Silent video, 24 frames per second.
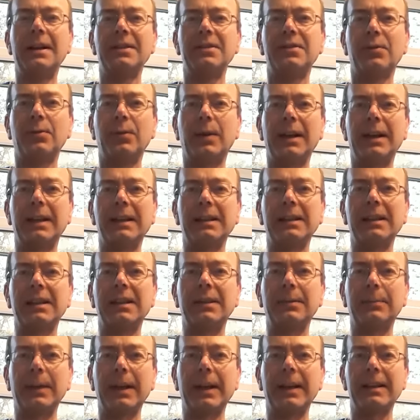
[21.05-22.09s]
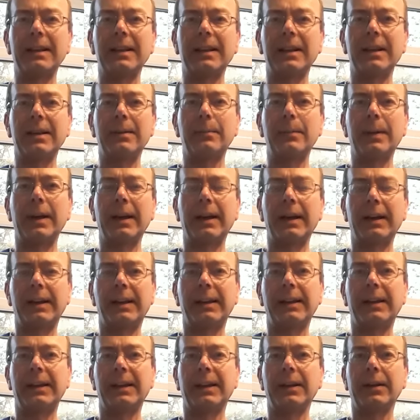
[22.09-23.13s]
to welcome in the
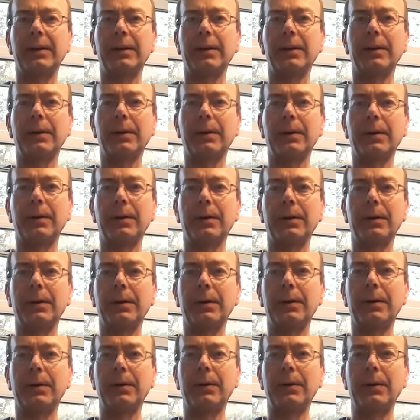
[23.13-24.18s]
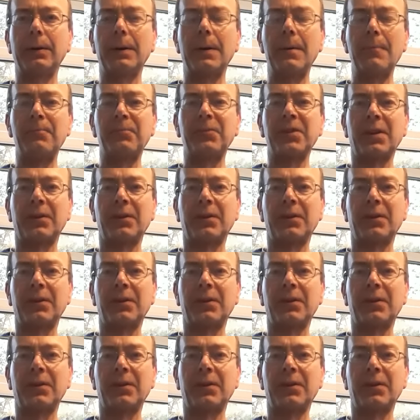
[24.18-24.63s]
May, oh.